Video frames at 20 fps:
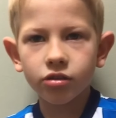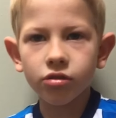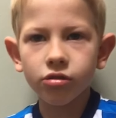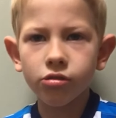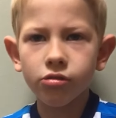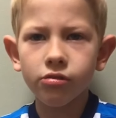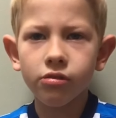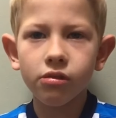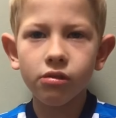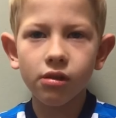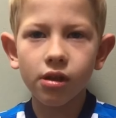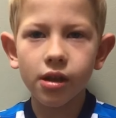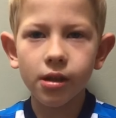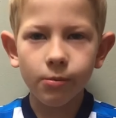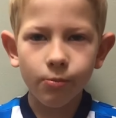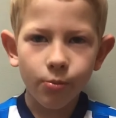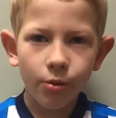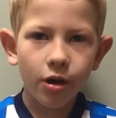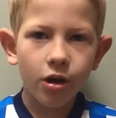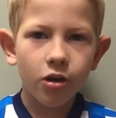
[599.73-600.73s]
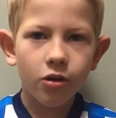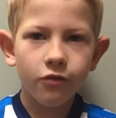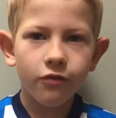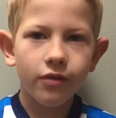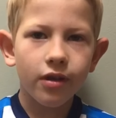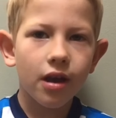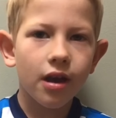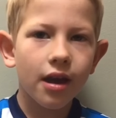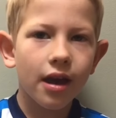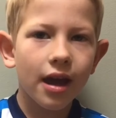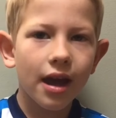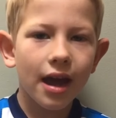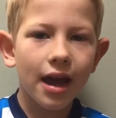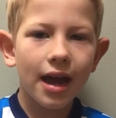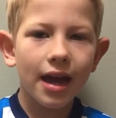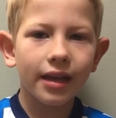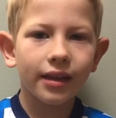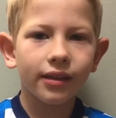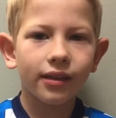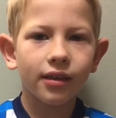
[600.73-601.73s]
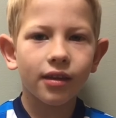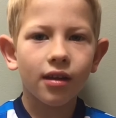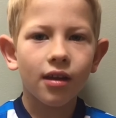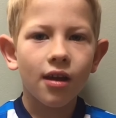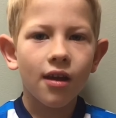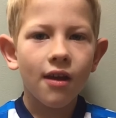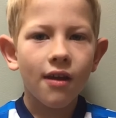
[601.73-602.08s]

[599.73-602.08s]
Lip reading: two sleepover and